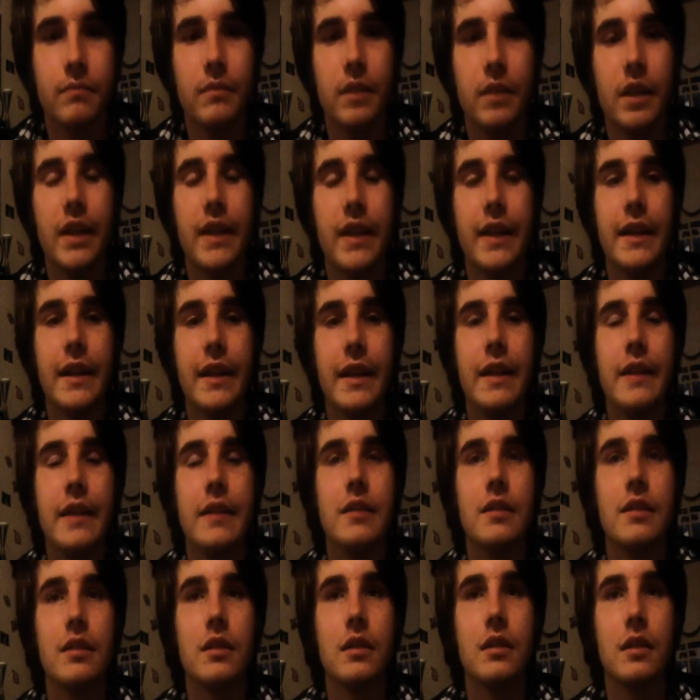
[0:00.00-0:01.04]

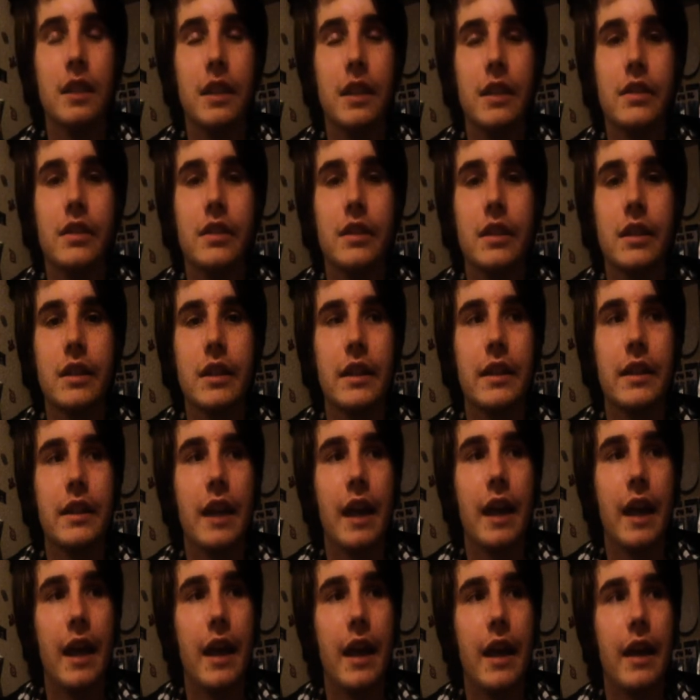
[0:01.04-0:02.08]
He's literally
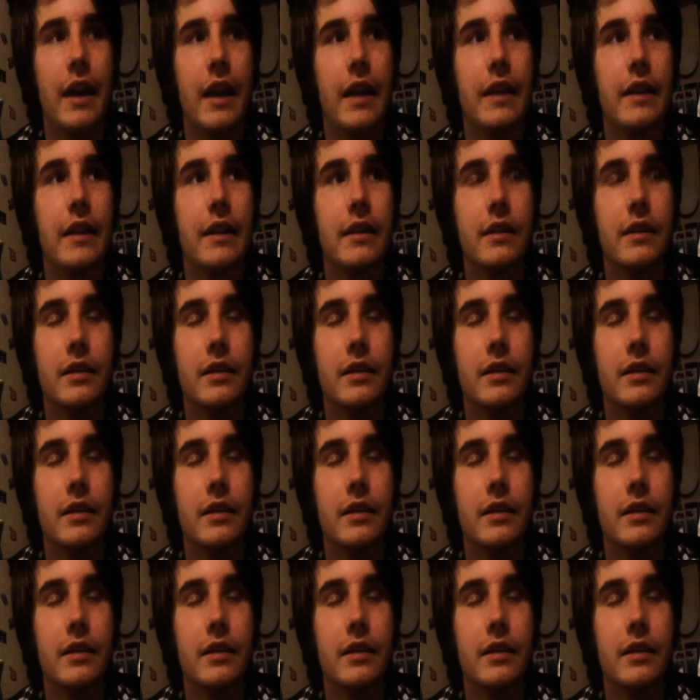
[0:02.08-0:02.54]
a